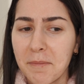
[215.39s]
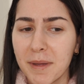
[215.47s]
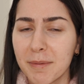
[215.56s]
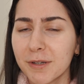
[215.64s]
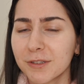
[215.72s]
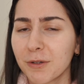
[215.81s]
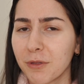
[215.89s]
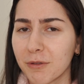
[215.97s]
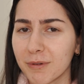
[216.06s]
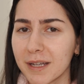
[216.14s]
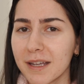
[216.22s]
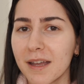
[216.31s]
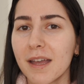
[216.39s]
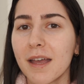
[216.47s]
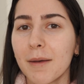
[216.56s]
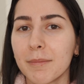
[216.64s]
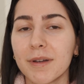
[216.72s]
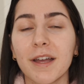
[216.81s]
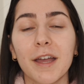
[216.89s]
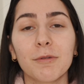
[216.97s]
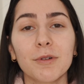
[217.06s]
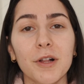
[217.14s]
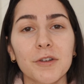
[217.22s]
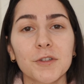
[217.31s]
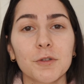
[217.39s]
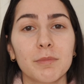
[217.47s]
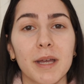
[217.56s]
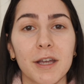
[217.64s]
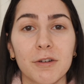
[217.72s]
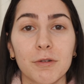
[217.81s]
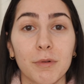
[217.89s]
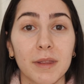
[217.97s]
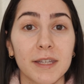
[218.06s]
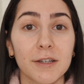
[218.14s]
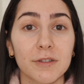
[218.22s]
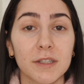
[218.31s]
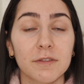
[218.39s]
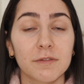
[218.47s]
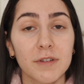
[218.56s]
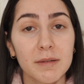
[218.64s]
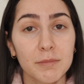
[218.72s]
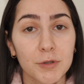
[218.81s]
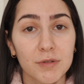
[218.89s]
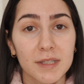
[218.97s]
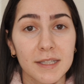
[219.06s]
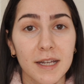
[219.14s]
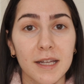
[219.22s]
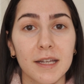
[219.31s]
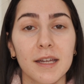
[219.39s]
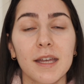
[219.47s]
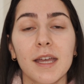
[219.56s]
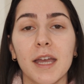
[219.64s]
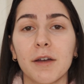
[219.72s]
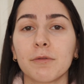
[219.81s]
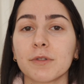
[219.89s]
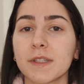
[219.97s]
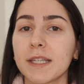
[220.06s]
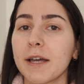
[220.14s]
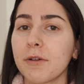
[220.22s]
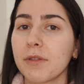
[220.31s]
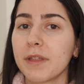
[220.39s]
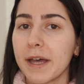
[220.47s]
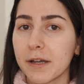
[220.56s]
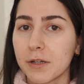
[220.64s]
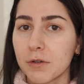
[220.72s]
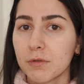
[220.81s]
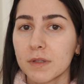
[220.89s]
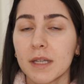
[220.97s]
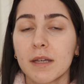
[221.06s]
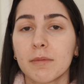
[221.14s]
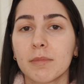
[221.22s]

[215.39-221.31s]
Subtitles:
Maybe I'll do 3, but I will also pair it with TLC Frame Boost tonight, and we'll see how that goes.